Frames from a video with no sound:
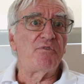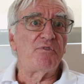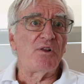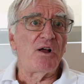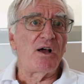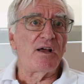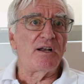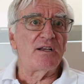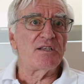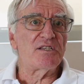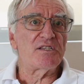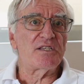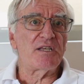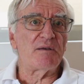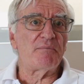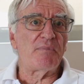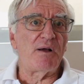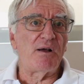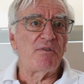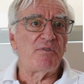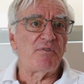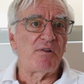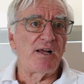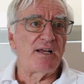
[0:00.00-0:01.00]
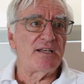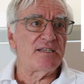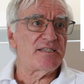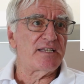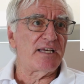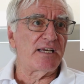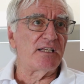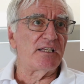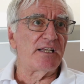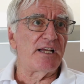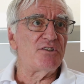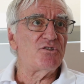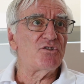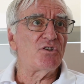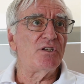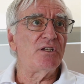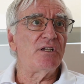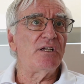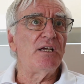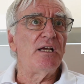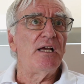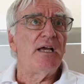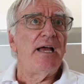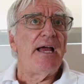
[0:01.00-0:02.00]
flying single
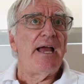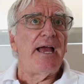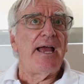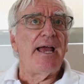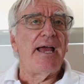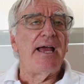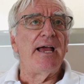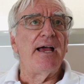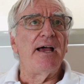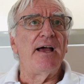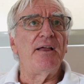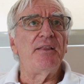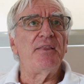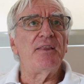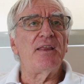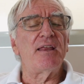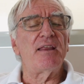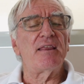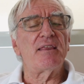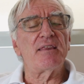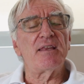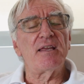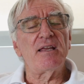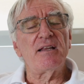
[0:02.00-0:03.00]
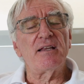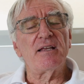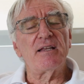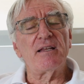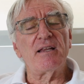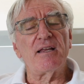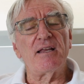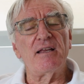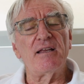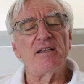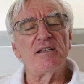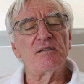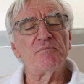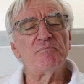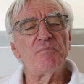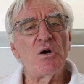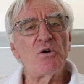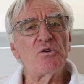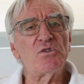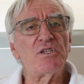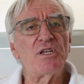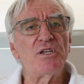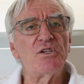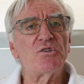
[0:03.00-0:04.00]
engine. And the thing that is
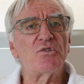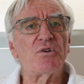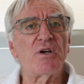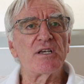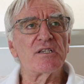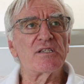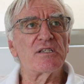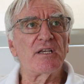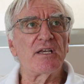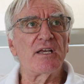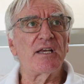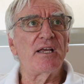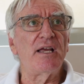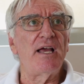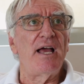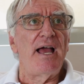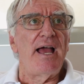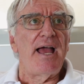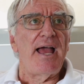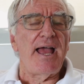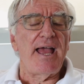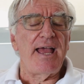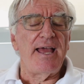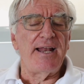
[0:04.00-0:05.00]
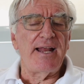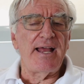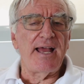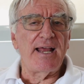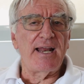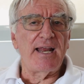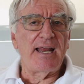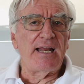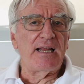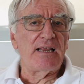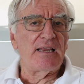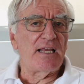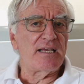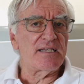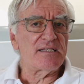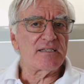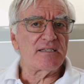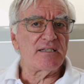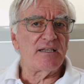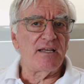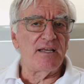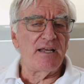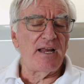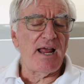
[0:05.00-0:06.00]
most interesting, it had a
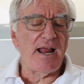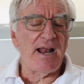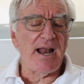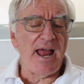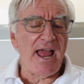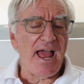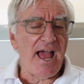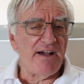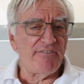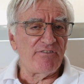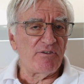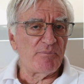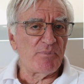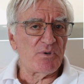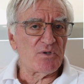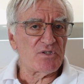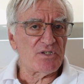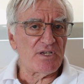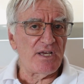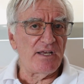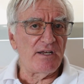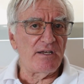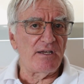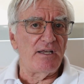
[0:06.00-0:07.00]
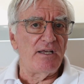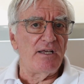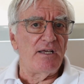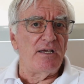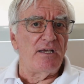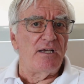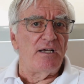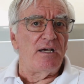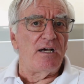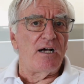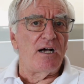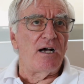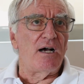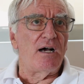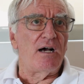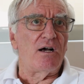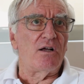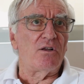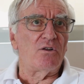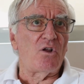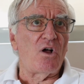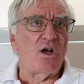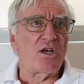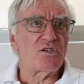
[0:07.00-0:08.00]
0.5%
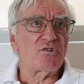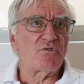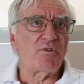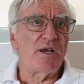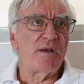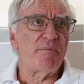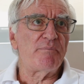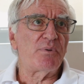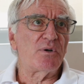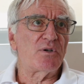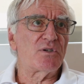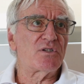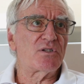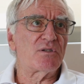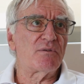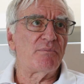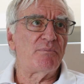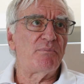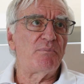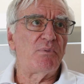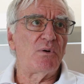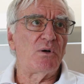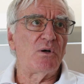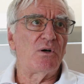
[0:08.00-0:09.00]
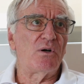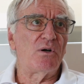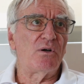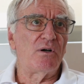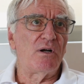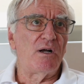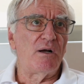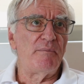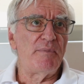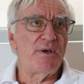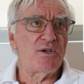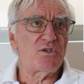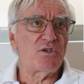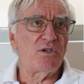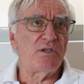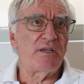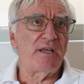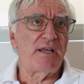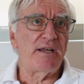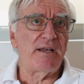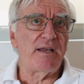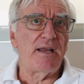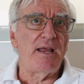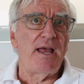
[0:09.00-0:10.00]
loss rate per
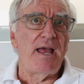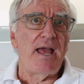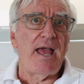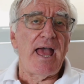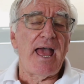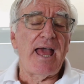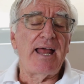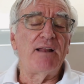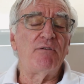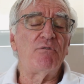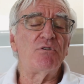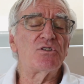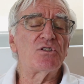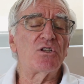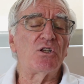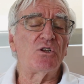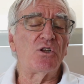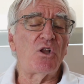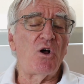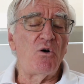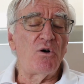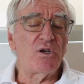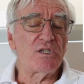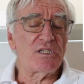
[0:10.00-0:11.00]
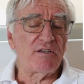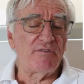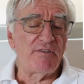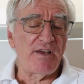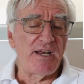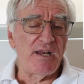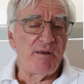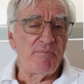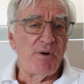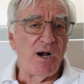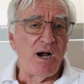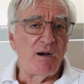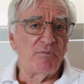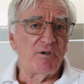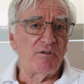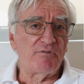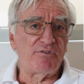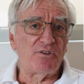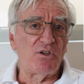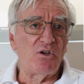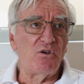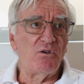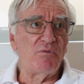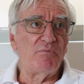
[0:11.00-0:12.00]
mission, and it was the lowest of any bomber
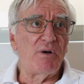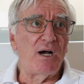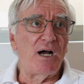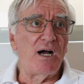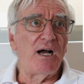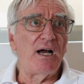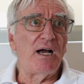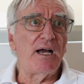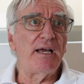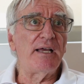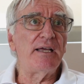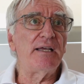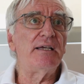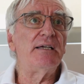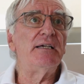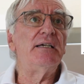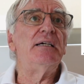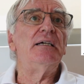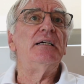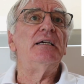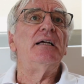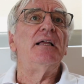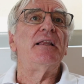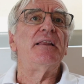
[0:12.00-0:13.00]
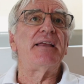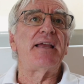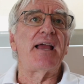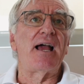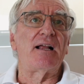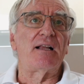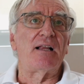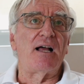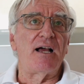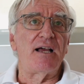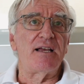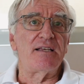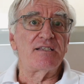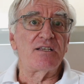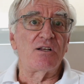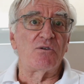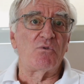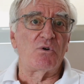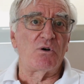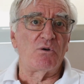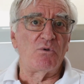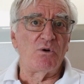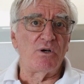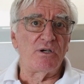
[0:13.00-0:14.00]
flown by the Allies in
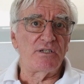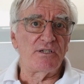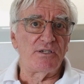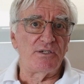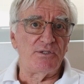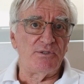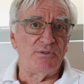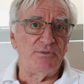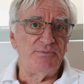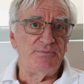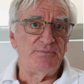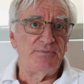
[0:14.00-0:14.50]
World War II,